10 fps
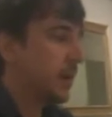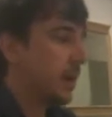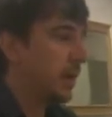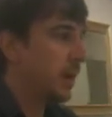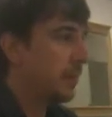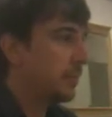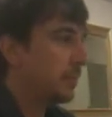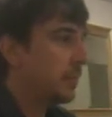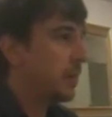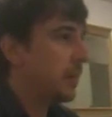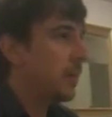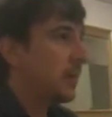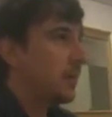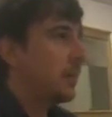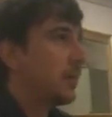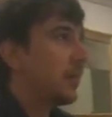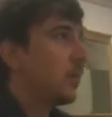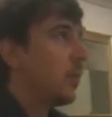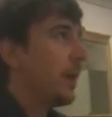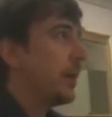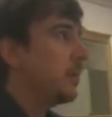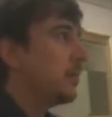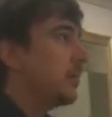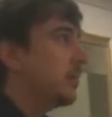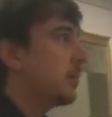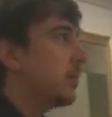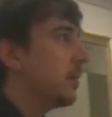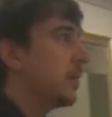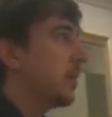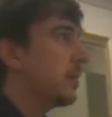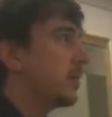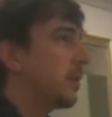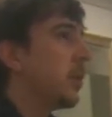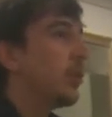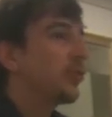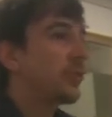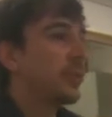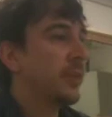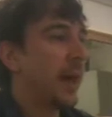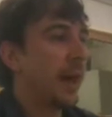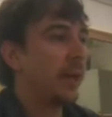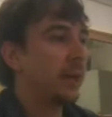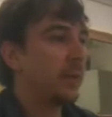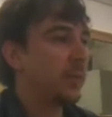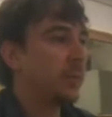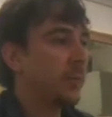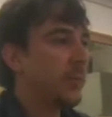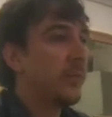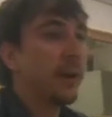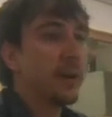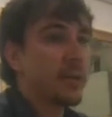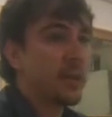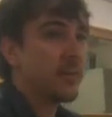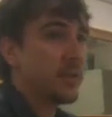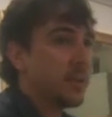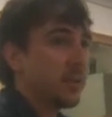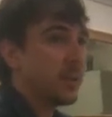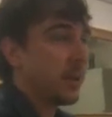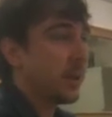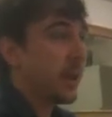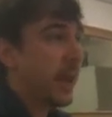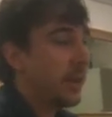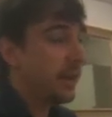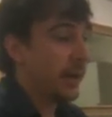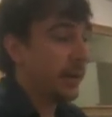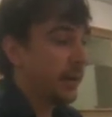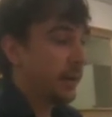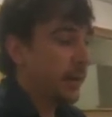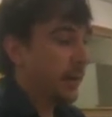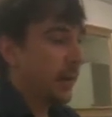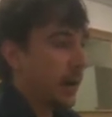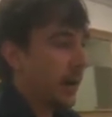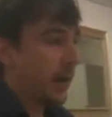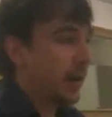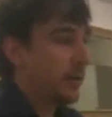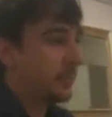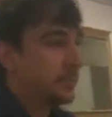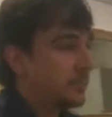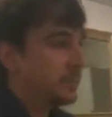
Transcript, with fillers: Um, you know, when the culture that we find ourselves in here in Canada, um,